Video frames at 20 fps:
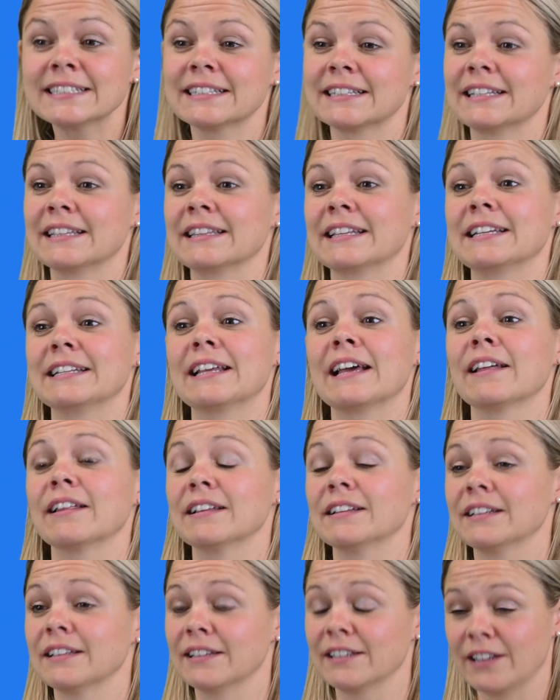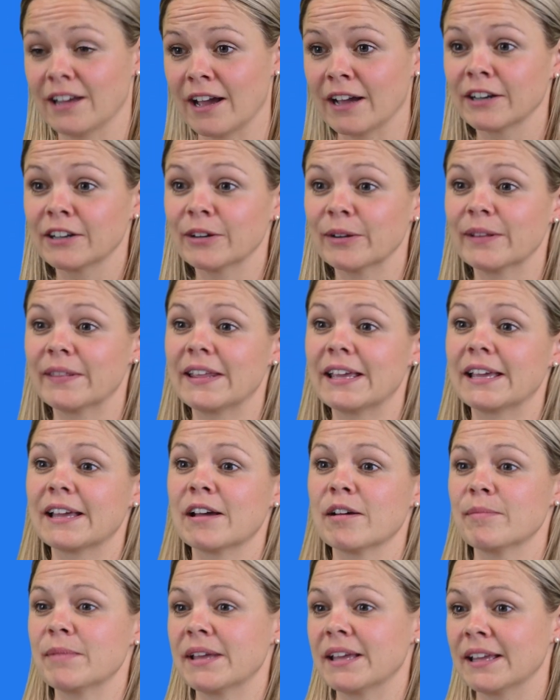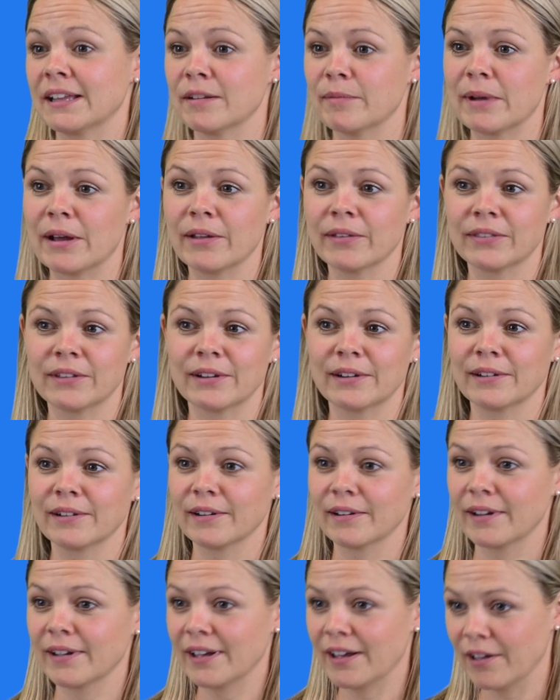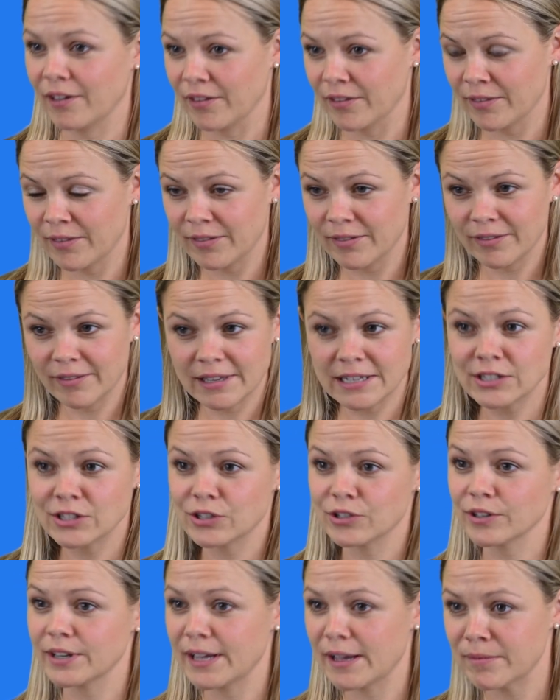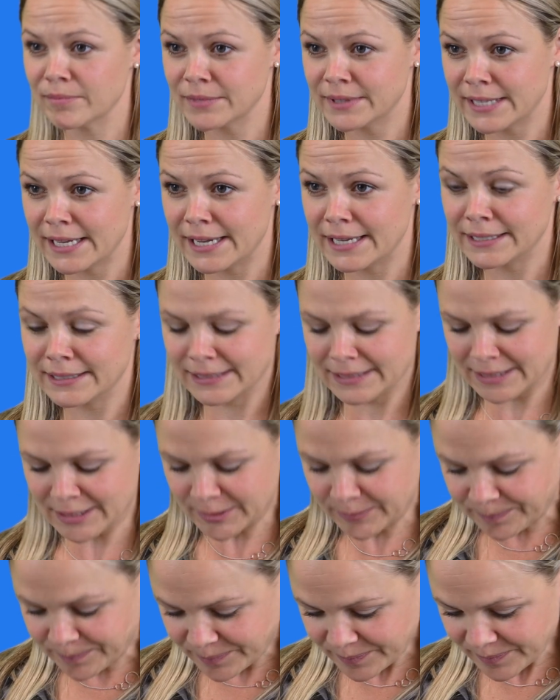and then they tell it to the doctor and they come in about their health history updates.